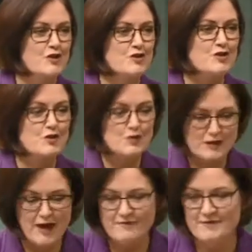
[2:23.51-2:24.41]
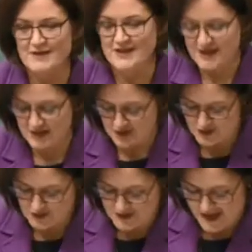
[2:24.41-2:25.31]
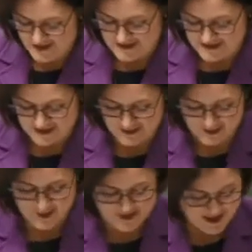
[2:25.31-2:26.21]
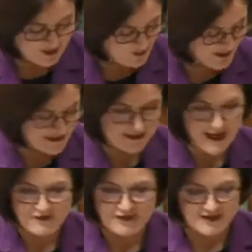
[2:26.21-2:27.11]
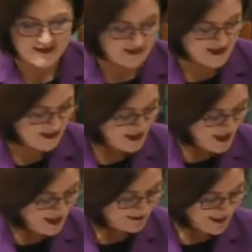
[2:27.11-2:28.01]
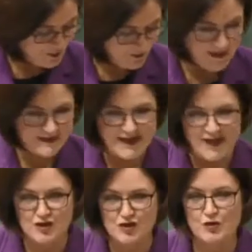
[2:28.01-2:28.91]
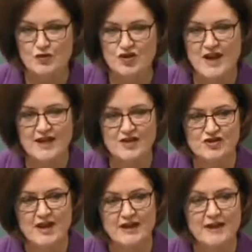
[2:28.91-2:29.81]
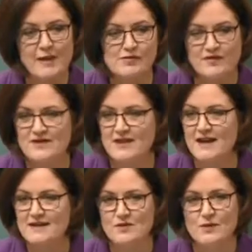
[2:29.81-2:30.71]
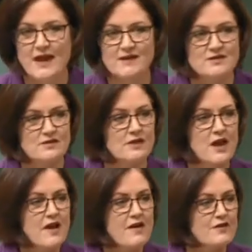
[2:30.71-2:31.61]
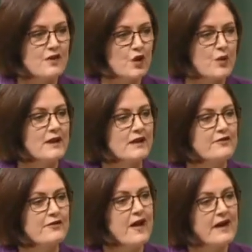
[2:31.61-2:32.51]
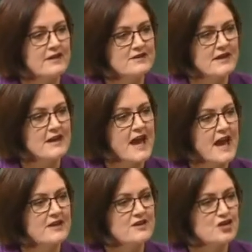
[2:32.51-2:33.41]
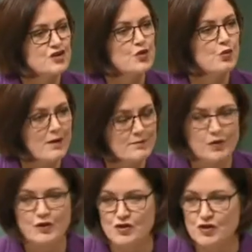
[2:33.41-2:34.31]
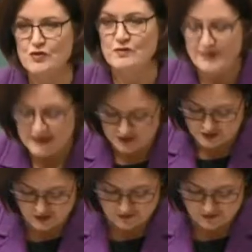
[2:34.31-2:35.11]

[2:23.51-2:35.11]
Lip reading: to government in 2013, we discovered that the Labor Party had shortchanged a number of states, and we had to very quickly find an additional $1.2 billion.